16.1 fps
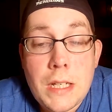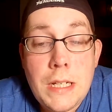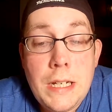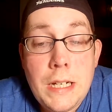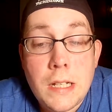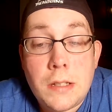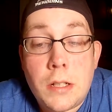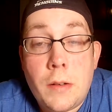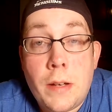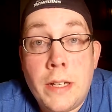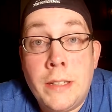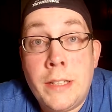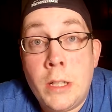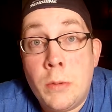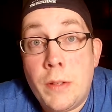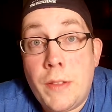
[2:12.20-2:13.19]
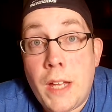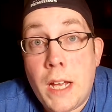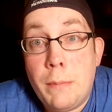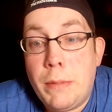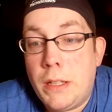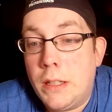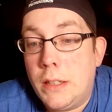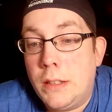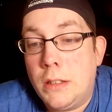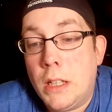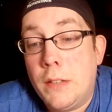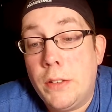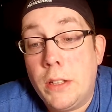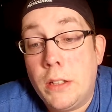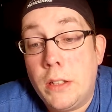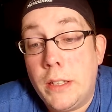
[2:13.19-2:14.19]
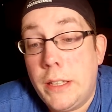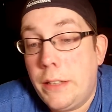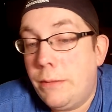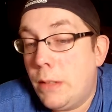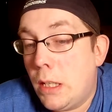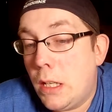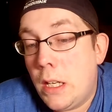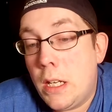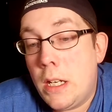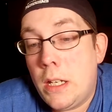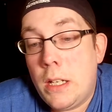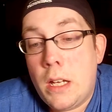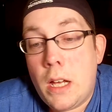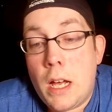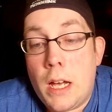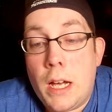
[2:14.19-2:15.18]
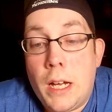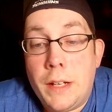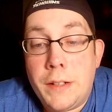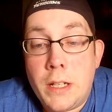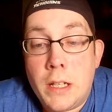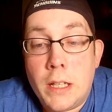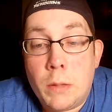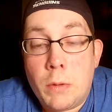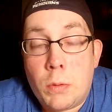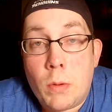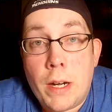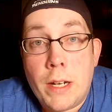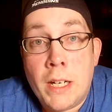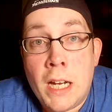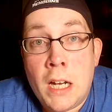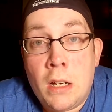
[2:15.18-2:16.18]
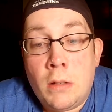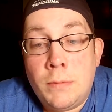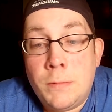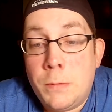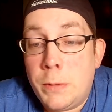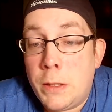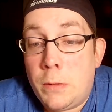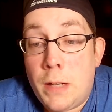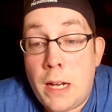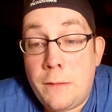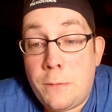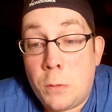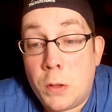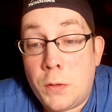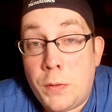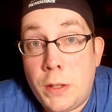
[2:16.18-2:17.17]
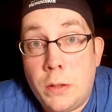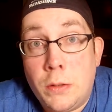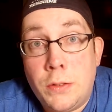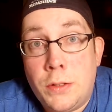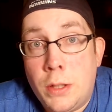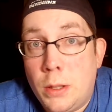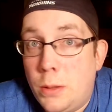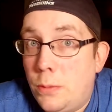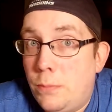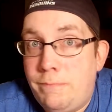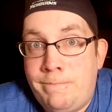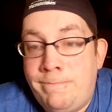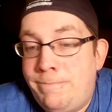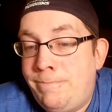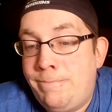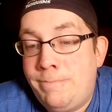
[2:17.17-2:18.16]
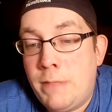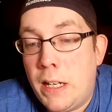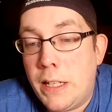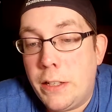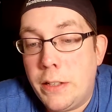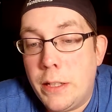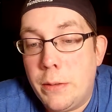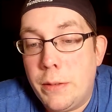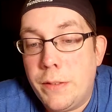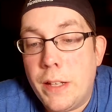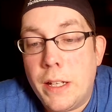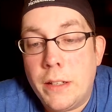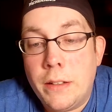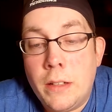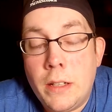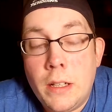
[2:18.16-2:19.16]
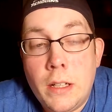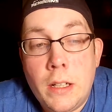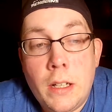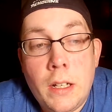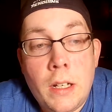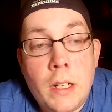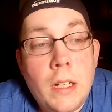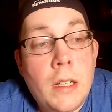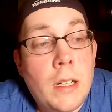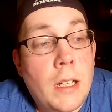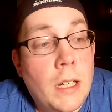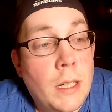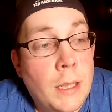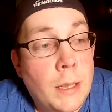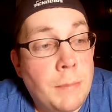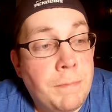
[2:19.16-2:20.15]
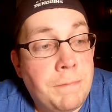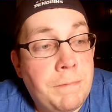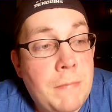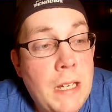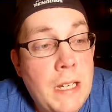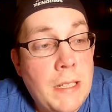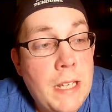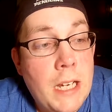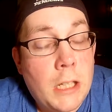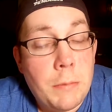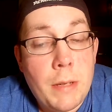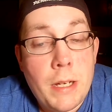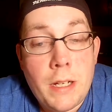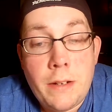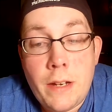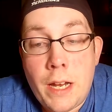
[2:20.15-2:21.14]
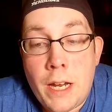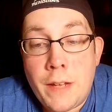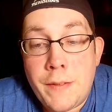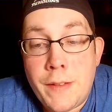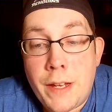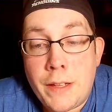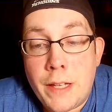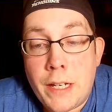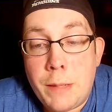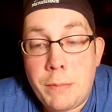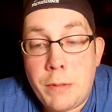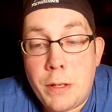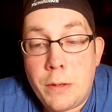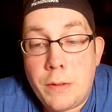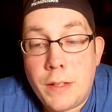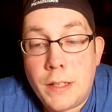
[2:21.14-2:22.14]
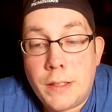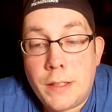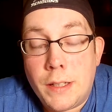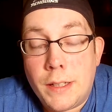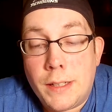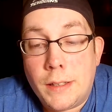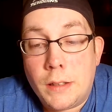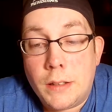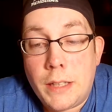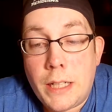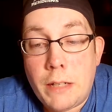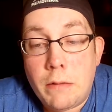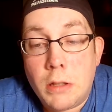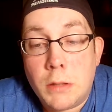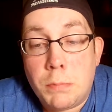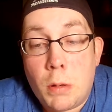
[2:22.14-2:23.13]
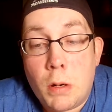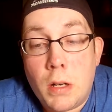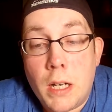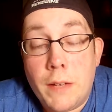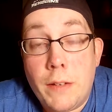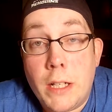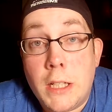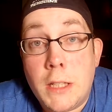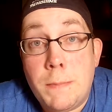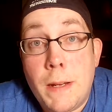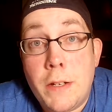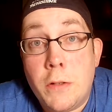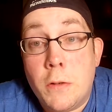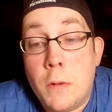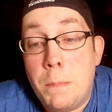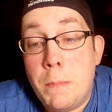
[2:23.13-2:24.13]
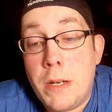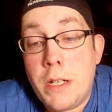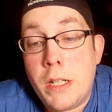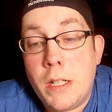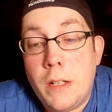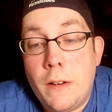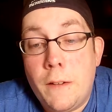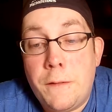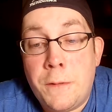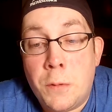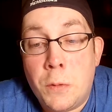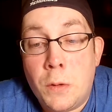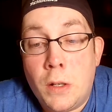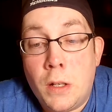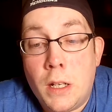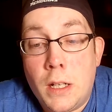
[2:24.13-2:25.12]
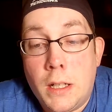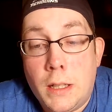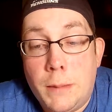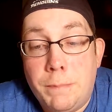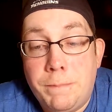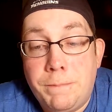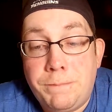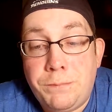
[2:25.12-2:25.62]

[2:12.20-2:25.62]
He doesn't know how to deal with that, because obviously dealing with right now, we don't have force field, so how do you deal with that? They take him in, and they let him know that he was part of a special mission for